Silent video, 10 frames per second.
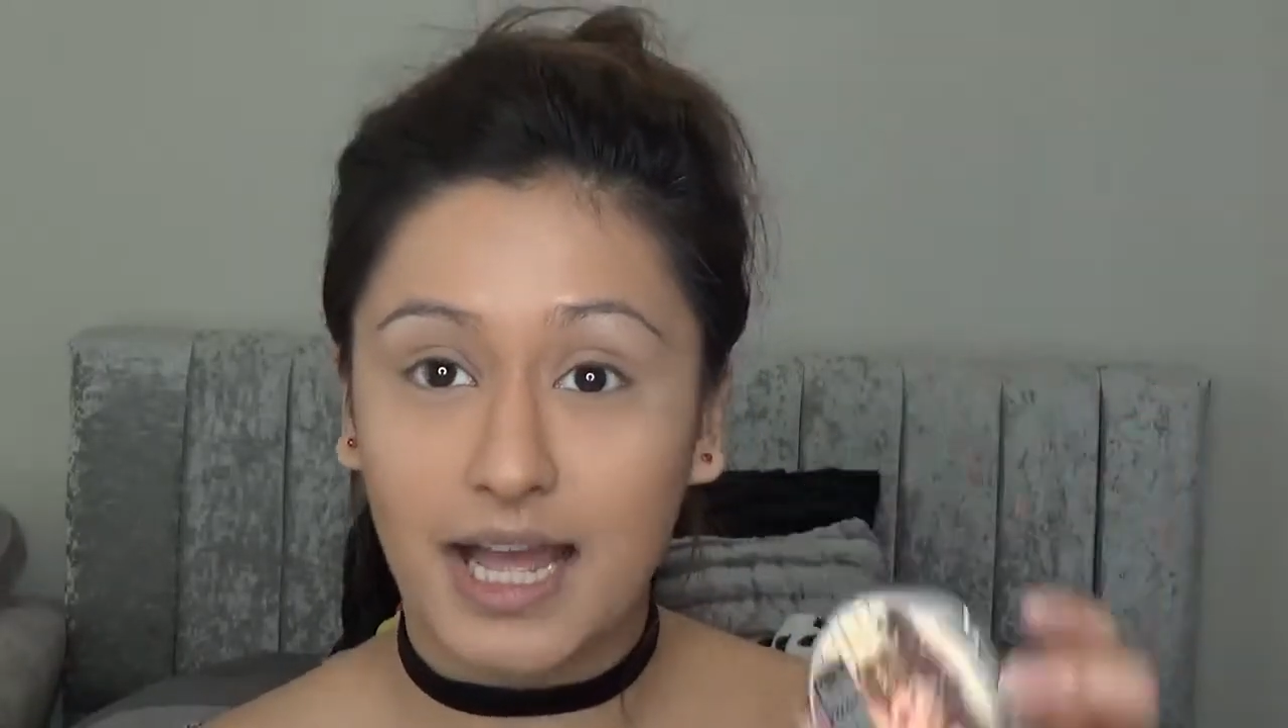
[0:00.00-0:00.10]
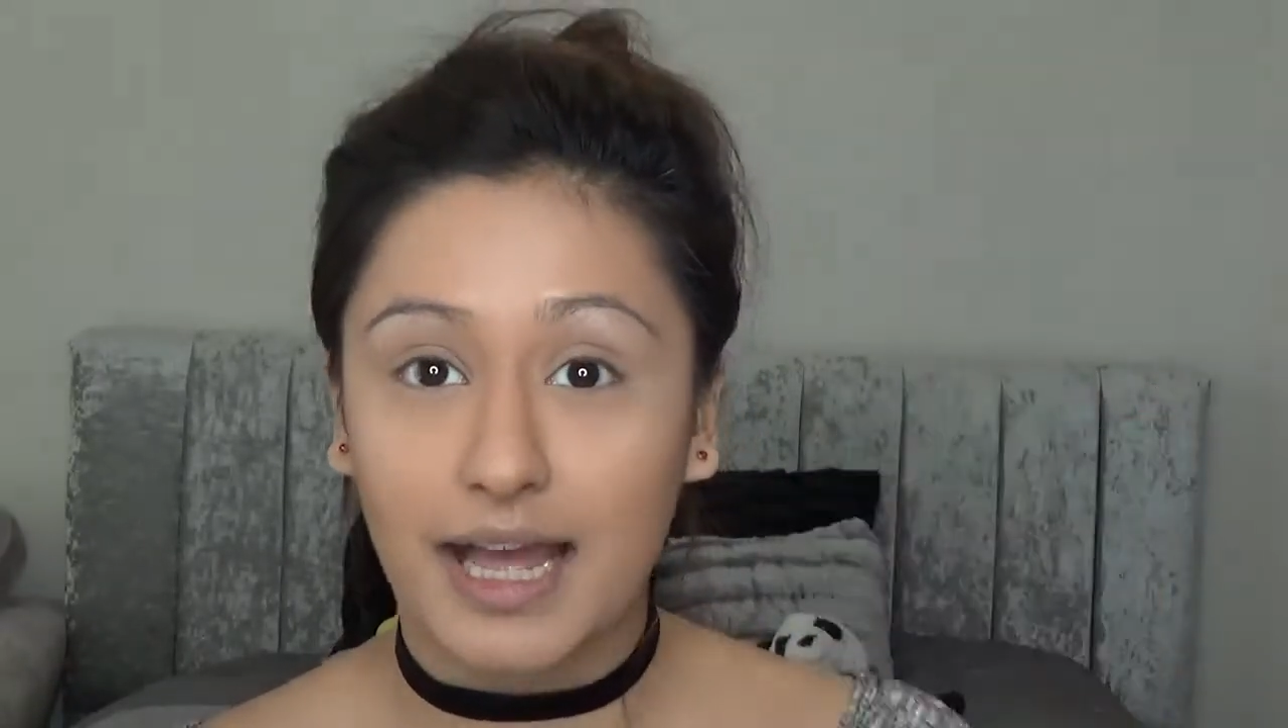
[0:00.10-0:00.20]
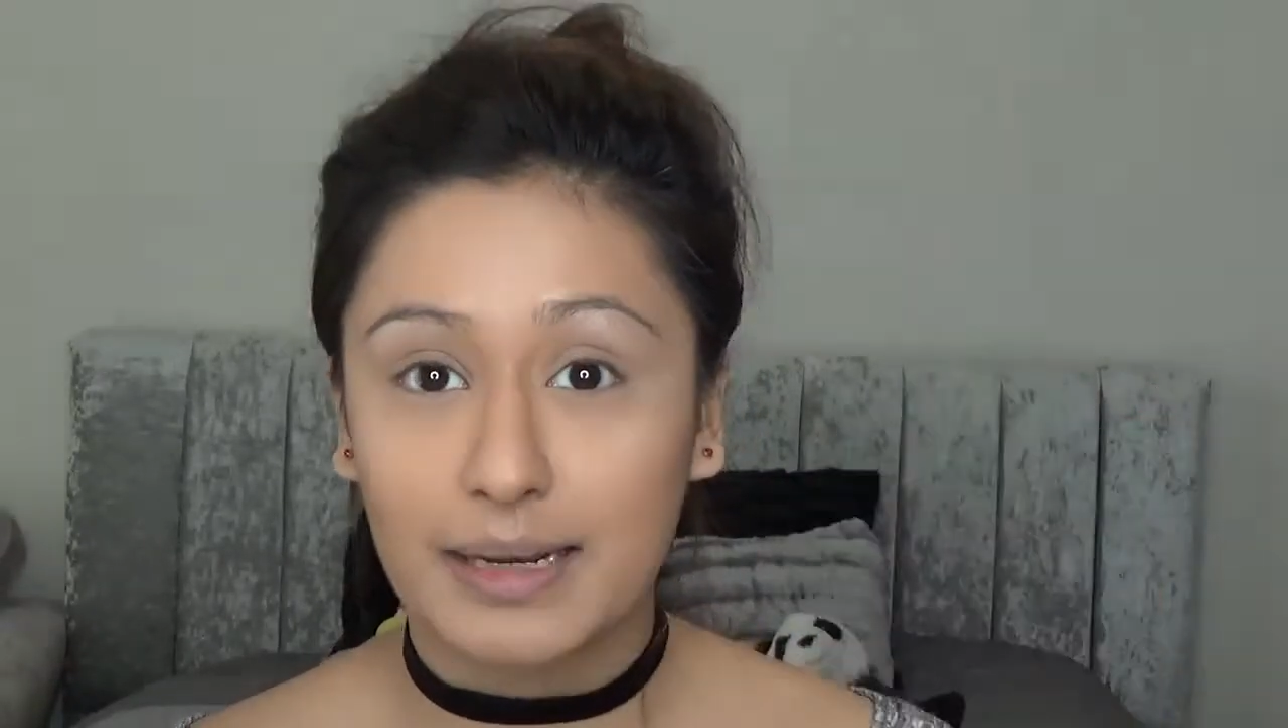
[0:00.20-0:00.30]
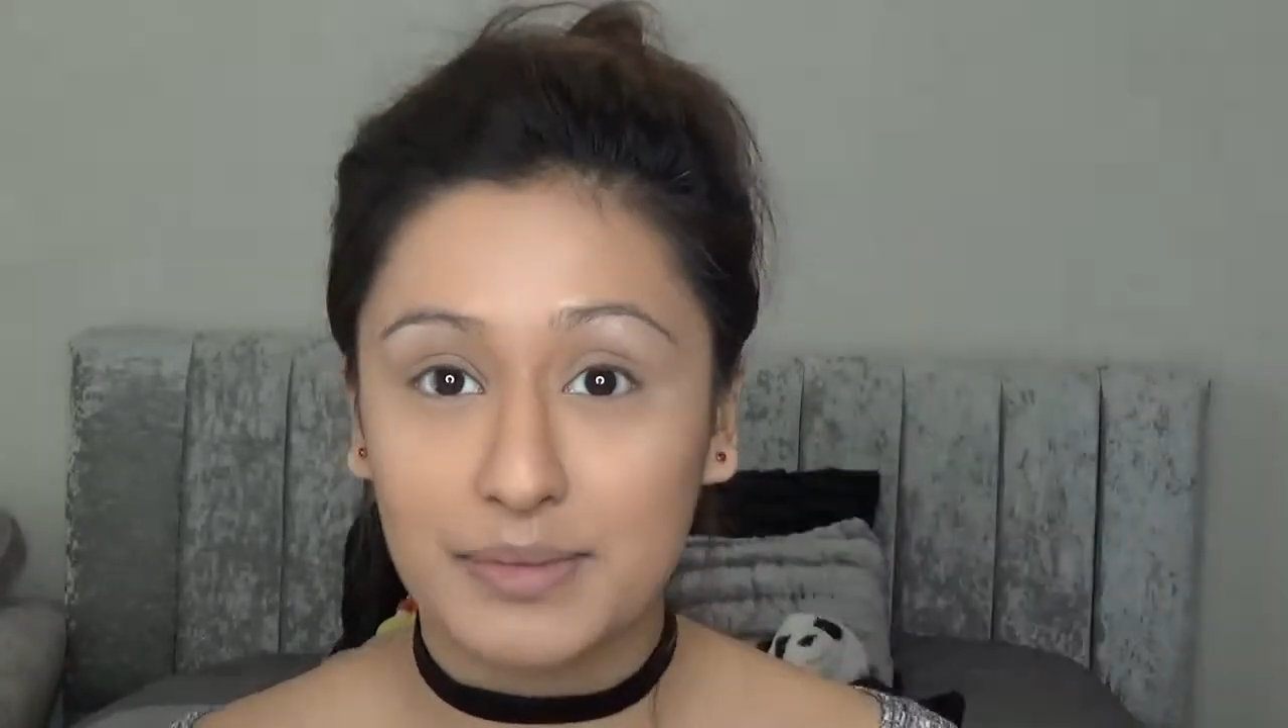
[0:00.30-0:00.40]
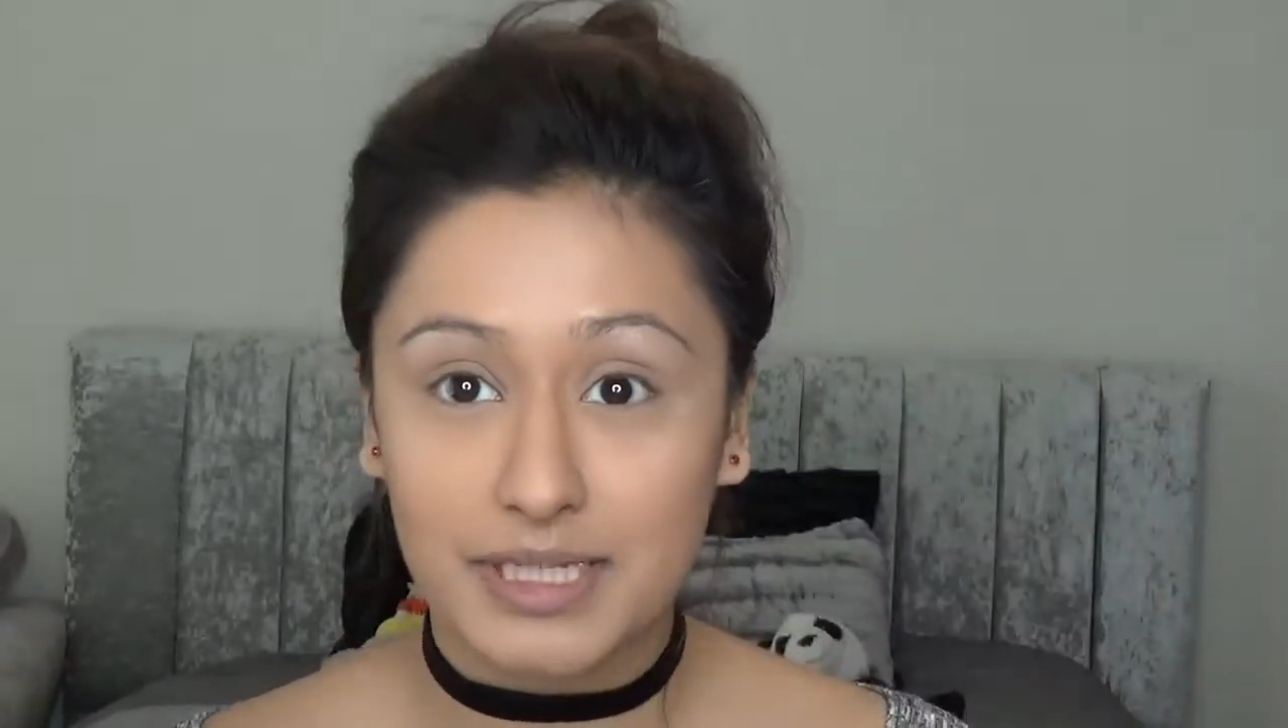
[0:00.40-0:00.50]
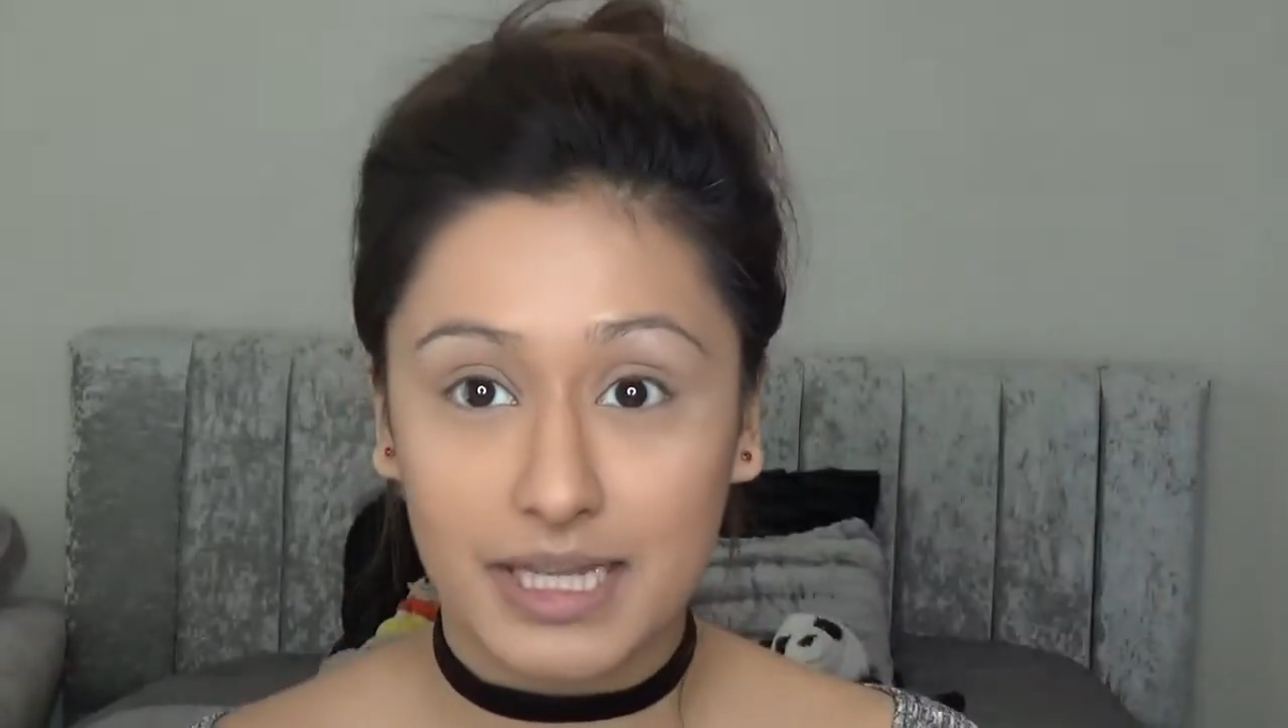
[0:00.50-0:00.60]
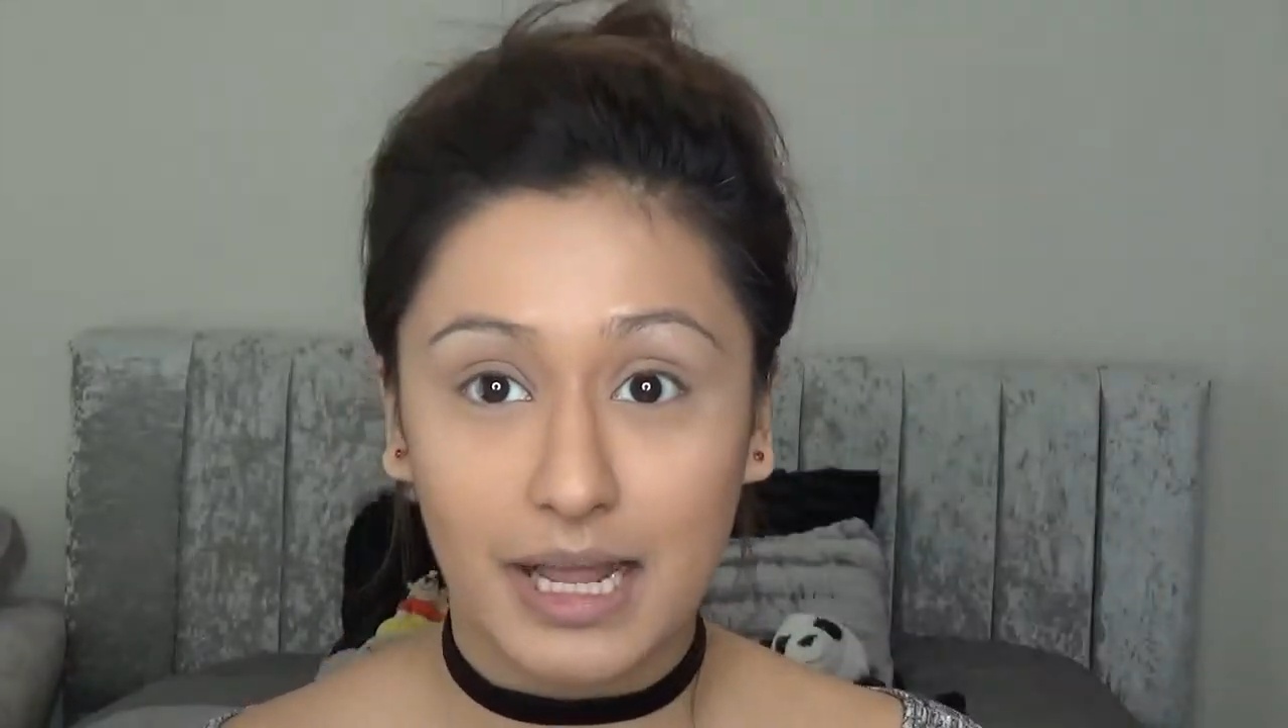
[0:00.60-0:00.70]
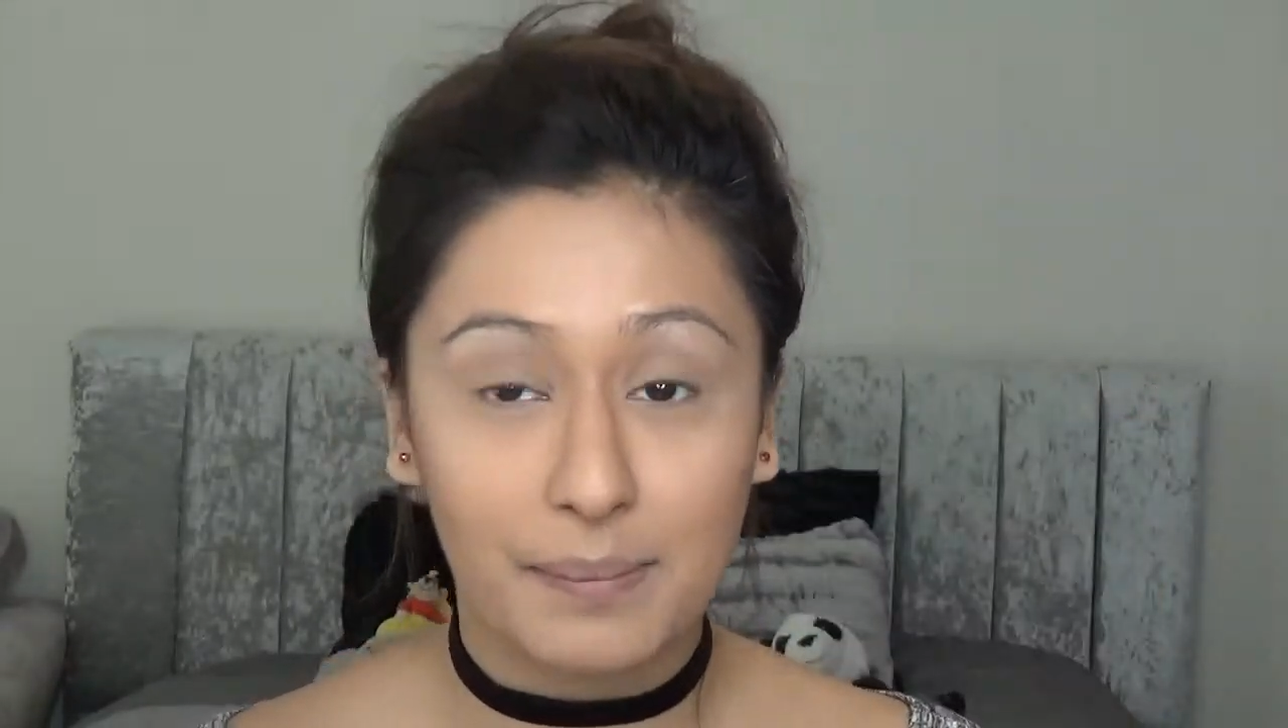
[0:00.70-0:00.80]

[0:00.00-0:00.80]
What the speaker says: and I'm just going to